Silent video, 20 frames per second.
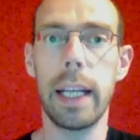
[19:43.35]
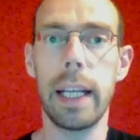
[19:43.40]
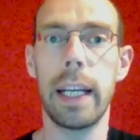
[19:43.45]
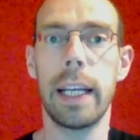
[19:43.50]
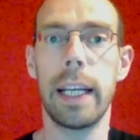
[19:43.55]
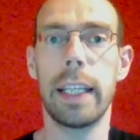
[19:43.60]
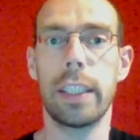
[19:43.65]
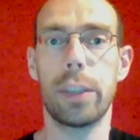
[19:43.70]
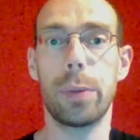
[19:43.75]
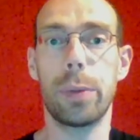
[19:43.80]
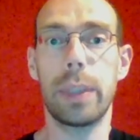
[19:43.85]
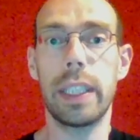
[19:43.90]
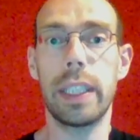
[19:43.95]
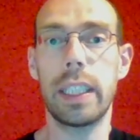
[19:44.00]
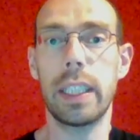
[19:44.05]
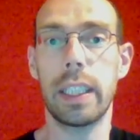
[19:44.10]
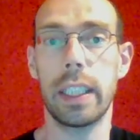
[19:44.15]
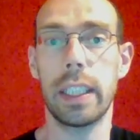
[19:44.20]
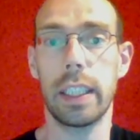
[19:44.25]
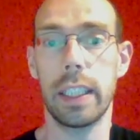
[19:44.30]
So
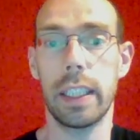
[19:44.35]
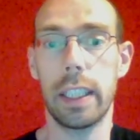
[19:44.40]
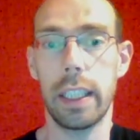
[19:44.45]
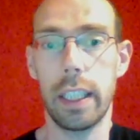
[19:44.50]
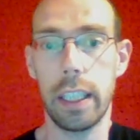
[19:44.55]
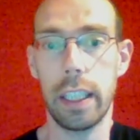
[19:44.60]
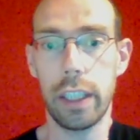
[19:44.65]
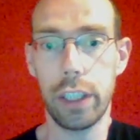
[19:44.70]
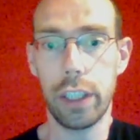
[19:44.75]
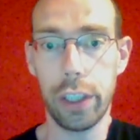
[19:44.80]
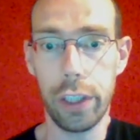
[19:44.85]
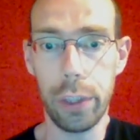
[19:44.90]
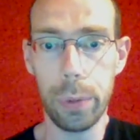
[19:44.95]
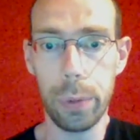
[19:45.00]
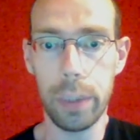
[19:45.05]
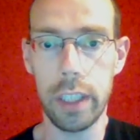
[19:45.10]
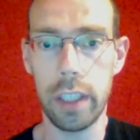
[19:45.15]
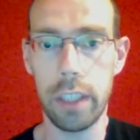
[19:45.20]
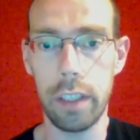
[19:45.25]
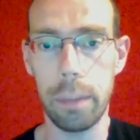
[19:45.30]
this skewed
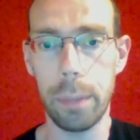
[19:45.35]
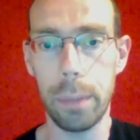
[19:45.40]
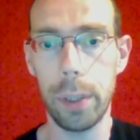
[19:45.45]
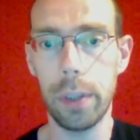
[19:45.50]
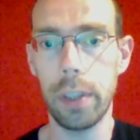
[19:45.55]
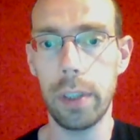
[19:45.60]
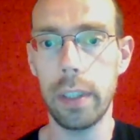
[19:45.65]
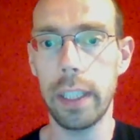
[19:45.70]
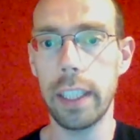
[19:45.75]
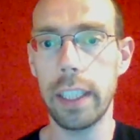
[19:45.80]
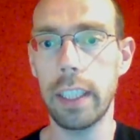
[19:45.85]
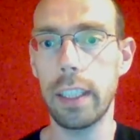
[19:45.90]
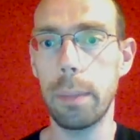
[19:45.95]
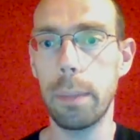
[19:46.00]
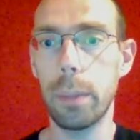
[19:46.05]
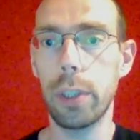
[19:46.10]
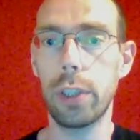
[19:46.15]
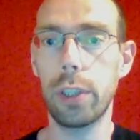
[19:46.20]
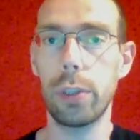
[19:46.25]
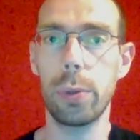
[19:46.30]
distribution is
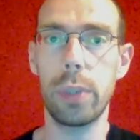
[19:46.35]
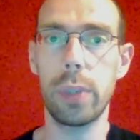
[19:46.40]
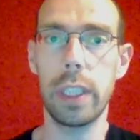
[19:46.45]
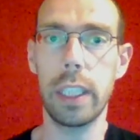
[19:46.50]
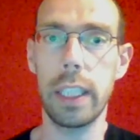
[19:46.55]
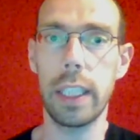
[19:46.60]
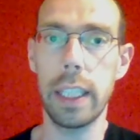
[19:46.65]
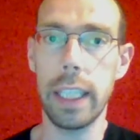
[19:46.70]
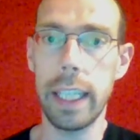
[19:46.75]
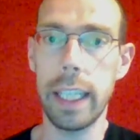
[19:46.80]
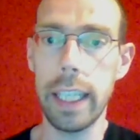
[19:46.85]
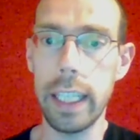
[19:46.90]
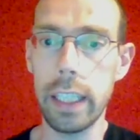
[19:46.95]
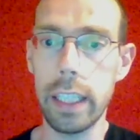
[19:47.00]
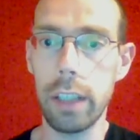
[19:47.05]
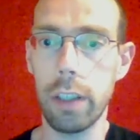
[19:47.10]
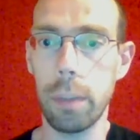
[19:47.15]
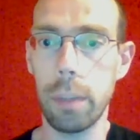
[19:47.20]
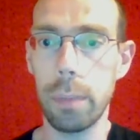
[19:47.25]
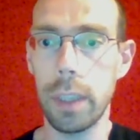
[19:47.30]
similar to the
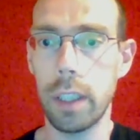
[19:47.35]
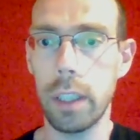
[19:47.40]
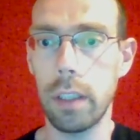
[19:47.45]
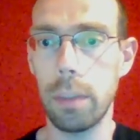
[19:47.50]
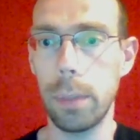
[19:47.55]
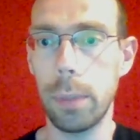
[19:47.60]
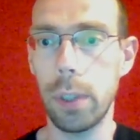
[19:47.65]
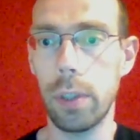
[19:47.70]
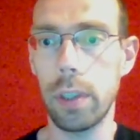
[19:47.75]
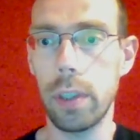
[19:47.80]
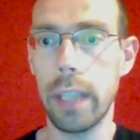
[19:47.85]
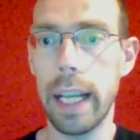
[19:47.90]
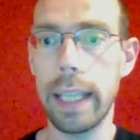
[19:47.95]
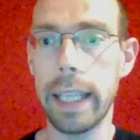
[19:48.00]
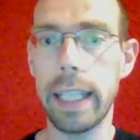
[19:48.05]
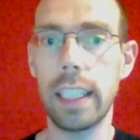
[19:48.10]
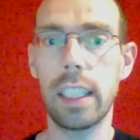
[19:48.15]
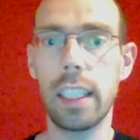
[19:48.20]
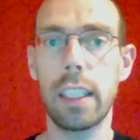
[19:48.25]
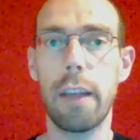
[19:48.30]
income distribution and
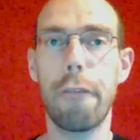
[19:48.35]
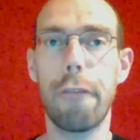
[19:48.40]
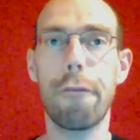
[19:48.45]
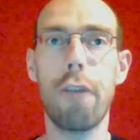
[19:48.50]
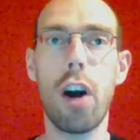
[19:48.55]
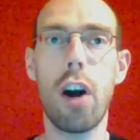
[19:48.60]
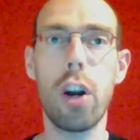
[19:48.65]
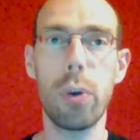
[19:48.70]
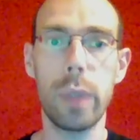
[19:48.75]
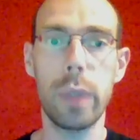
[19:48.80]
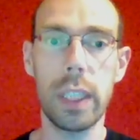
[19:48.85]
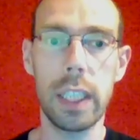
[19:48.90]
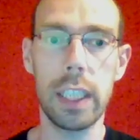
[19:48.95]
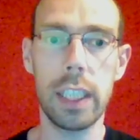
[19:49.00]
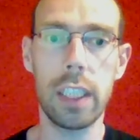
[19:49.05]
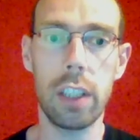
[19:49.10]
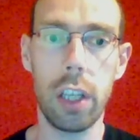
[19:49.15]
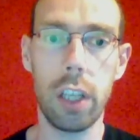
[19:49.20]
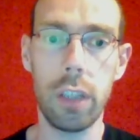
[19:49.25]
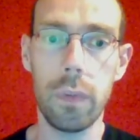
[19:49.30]
has
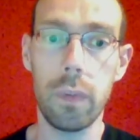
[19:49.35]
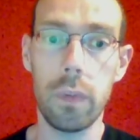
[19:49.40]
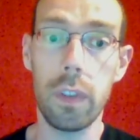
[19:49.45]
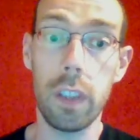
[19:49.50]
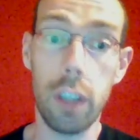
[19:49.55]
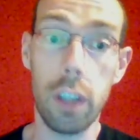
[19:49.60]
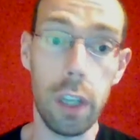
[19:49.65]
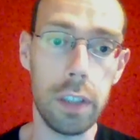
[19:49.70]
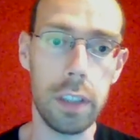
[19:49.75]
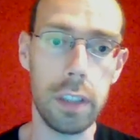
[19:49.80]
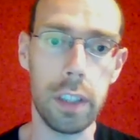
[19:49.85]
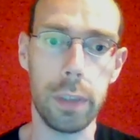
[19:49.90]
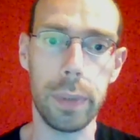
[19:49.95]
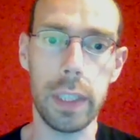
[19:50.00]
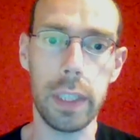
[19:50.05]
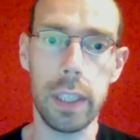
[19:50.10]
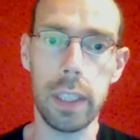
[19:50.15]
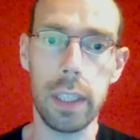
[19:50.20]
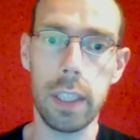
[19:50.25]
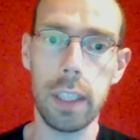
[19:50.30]
far-reaching
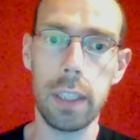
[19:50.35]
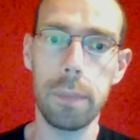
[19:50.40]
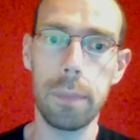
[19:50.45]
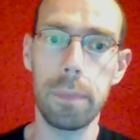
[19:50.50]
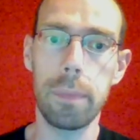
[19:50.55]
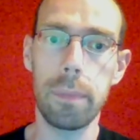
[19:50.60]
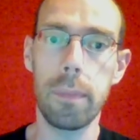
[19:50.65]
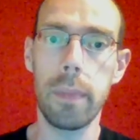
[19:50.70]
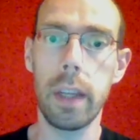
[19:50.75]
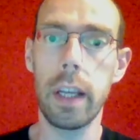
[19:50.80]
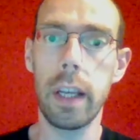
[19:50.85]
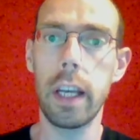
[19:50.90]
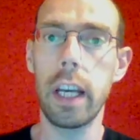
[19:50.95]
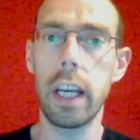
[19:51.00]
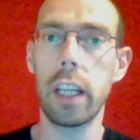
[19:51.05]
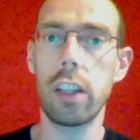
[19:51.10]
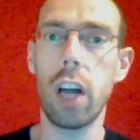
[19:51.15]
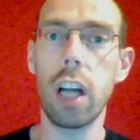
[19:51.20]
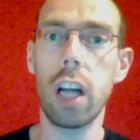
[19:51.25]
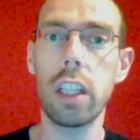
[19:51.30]
consequences.
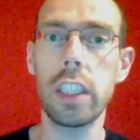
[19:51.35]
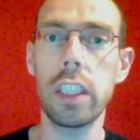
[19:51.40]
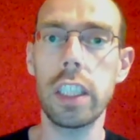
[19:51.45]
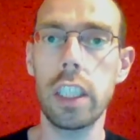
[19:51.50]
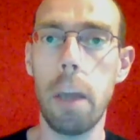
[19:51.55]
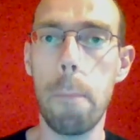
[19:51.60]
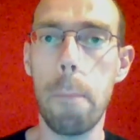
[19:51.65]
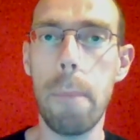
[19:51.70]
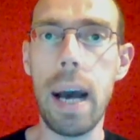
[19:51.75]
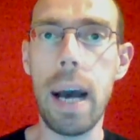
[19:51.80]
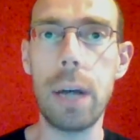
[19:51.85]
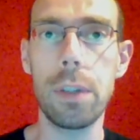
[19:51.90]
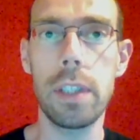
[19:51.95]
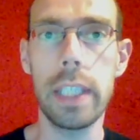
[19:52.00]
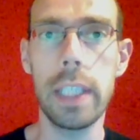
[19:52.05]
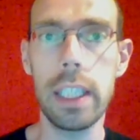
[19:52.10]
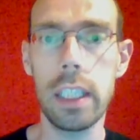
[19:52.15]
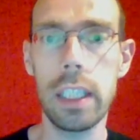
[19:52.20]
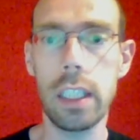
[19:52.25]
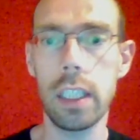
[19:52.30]
Knowledge about
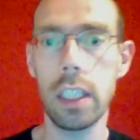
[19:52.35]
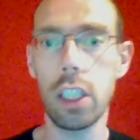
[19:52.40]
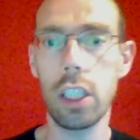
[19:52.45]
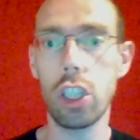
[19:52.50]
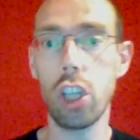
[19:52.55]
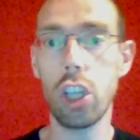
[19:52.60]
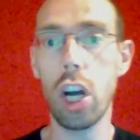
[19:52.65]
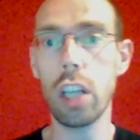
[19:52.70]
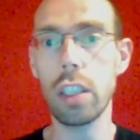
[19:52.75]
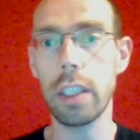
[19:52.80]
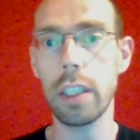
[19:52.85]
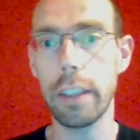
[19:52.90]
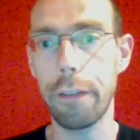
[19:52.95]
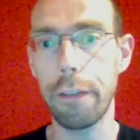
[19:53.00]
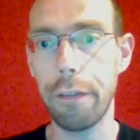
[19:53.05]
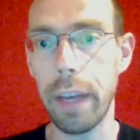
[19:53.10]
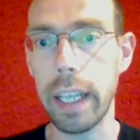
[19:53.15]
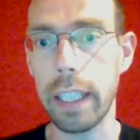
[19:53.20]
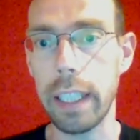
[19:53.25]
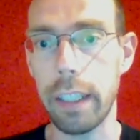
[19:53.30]
this
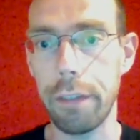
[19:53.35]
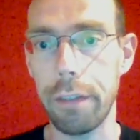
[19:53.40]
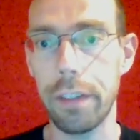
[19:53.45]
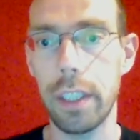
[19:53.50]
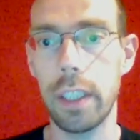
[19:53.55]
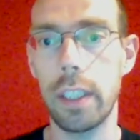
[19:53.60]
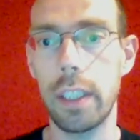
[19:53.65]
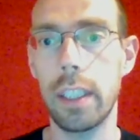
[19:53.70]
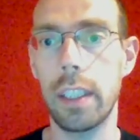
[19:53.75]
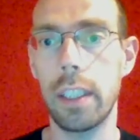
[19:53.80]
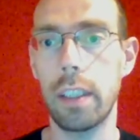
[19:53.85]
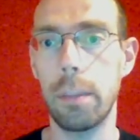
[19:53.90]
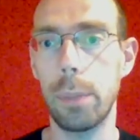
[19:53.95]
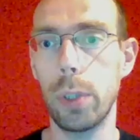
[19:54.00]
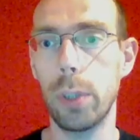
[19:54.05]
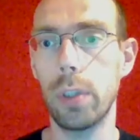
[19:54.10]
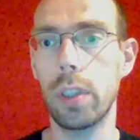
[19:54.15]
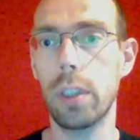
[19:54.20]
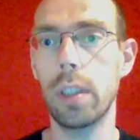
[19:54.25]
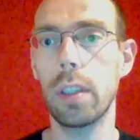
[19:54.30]
cost-effectiveness
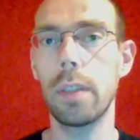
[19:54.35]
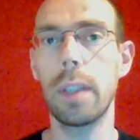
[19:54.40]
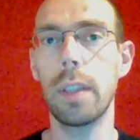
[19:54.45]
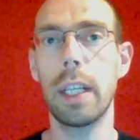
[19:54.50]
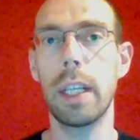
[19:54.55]
distribution